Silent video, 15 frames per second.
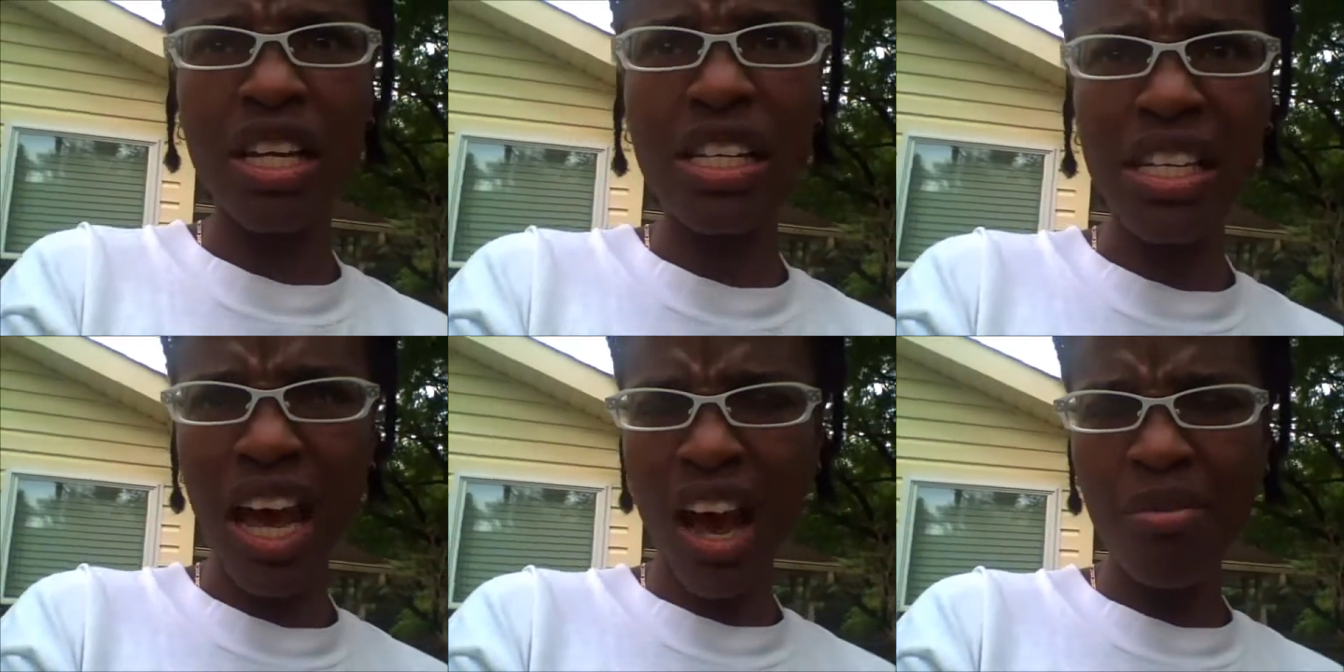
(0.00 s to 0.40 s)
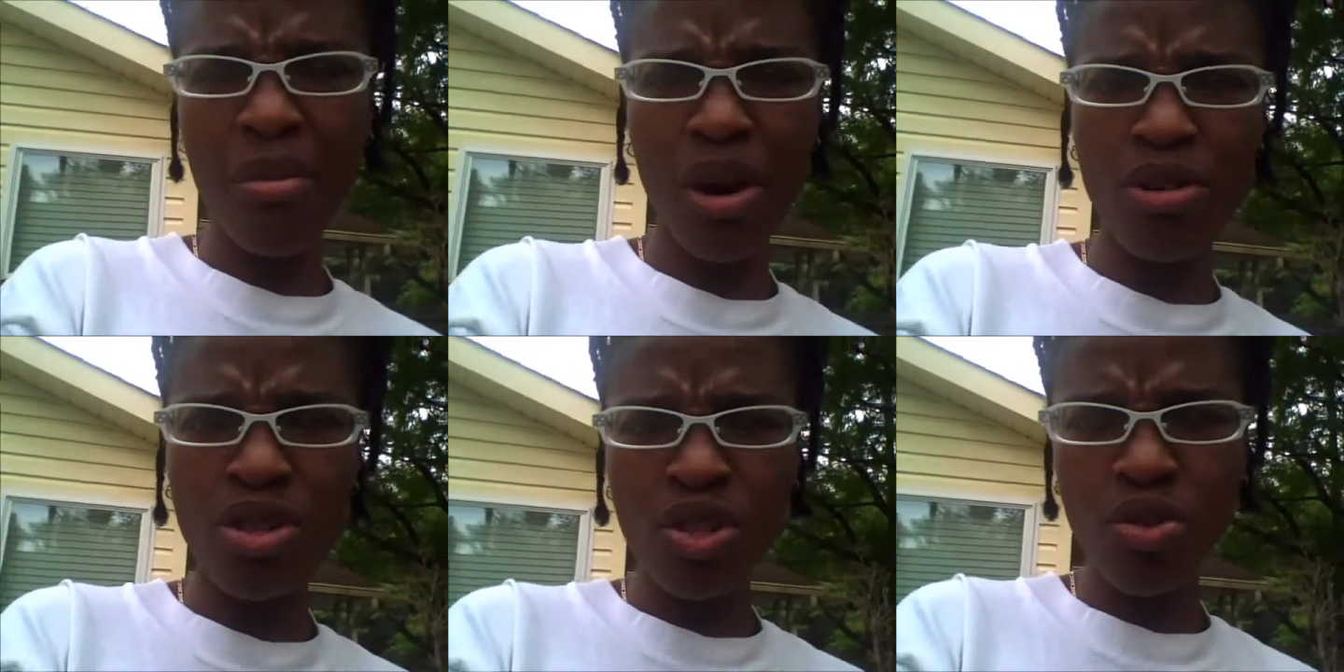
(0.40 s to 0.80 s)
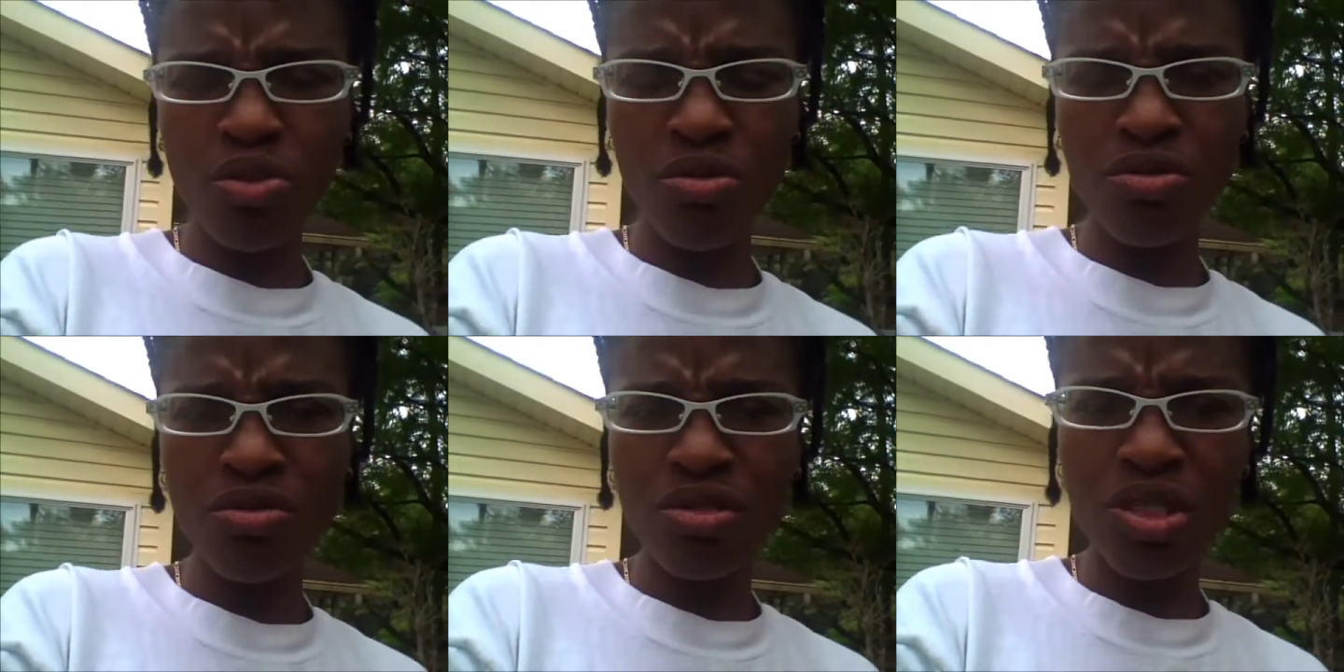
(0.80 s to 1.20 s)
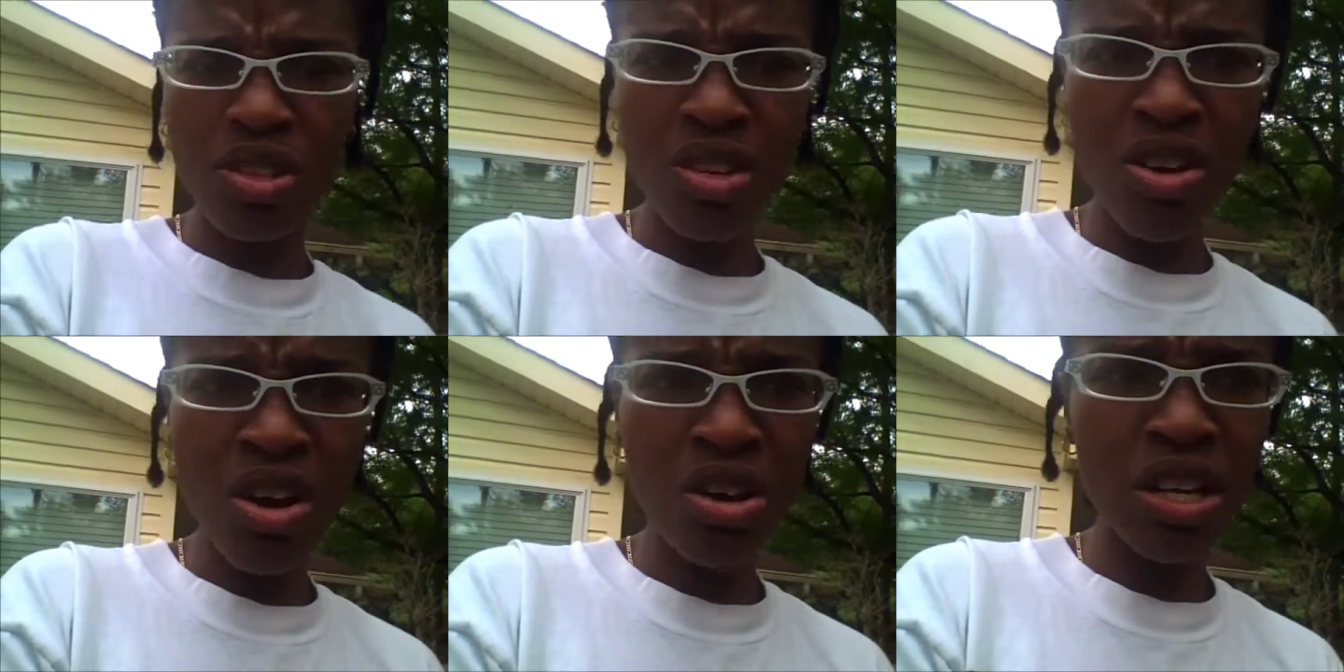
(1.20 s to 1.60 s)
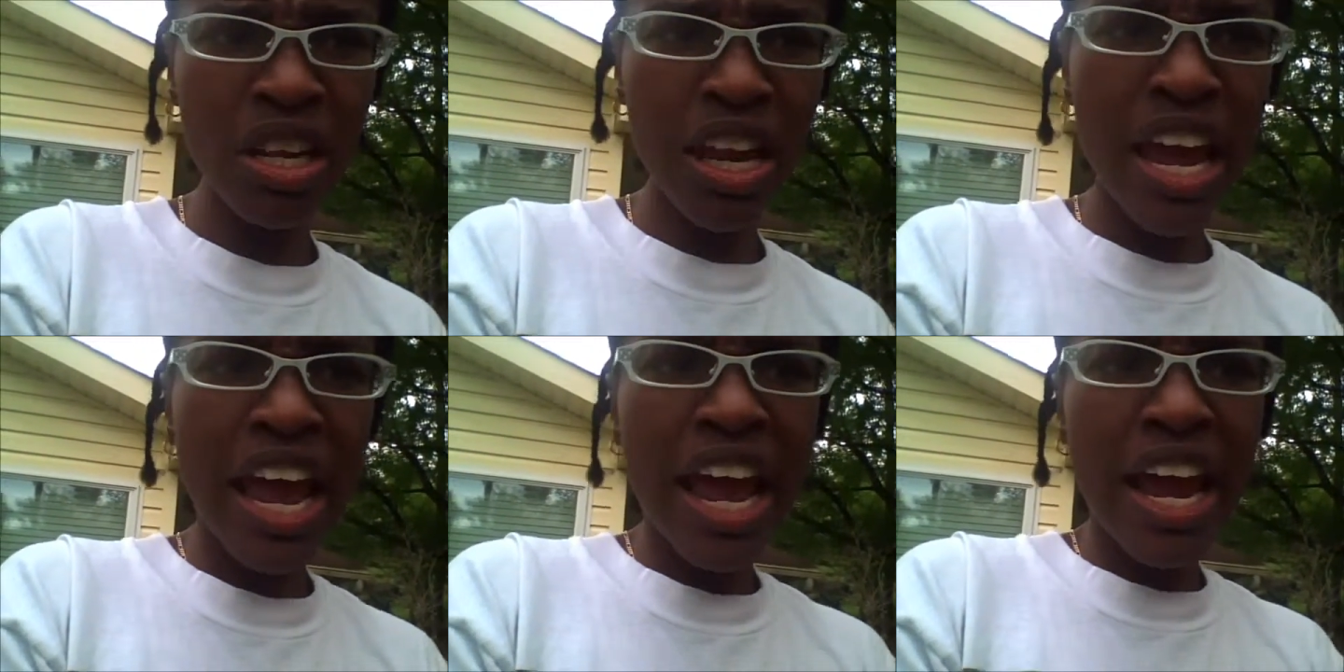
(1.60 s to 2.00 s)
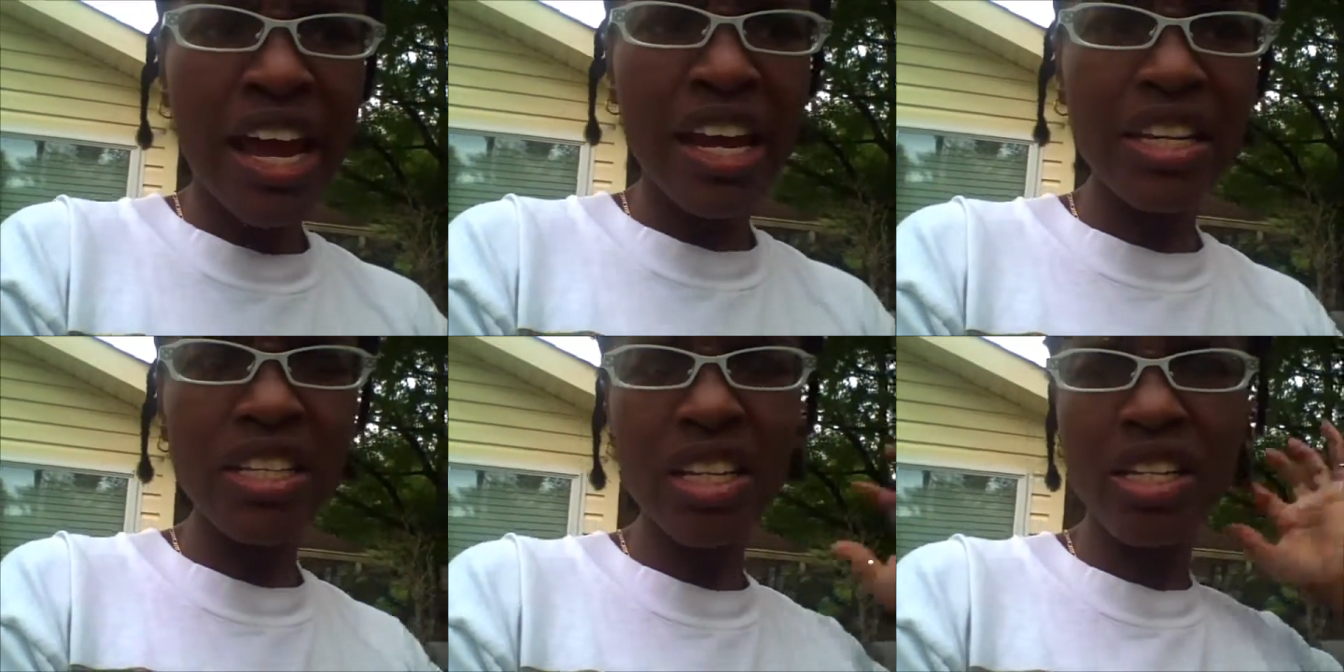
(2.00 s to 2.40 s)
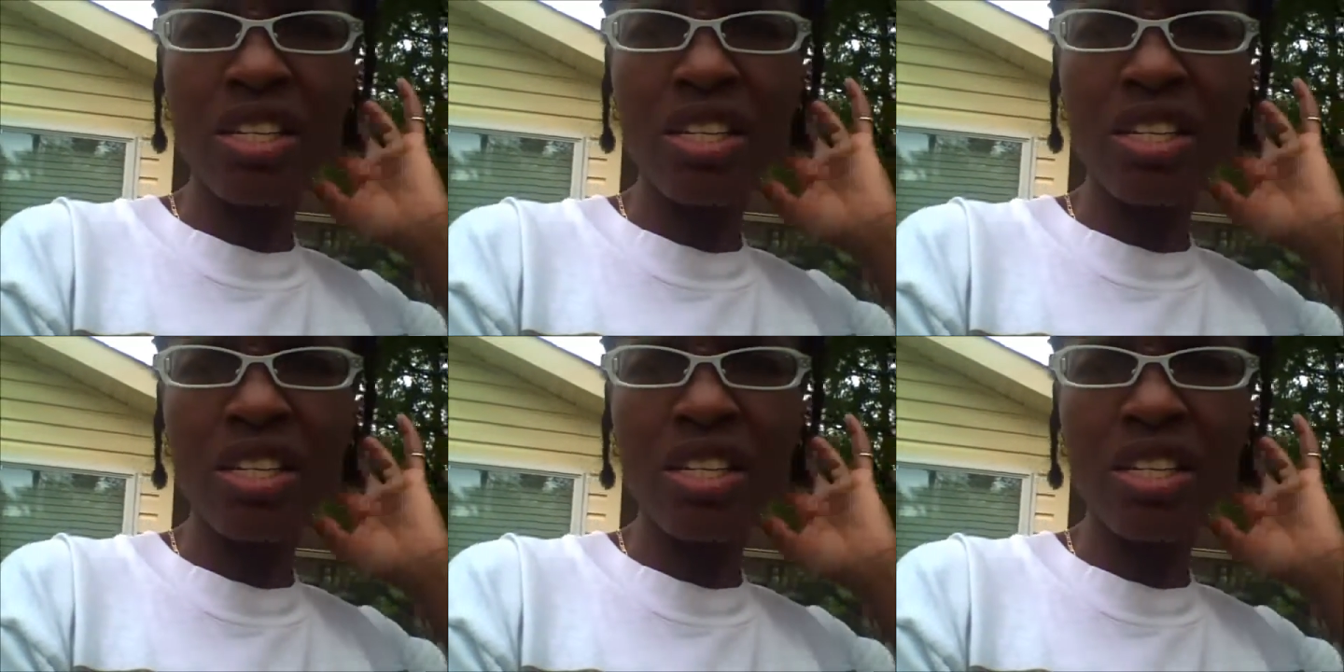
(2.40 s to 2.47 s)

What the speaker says: It's almost, you know, it's a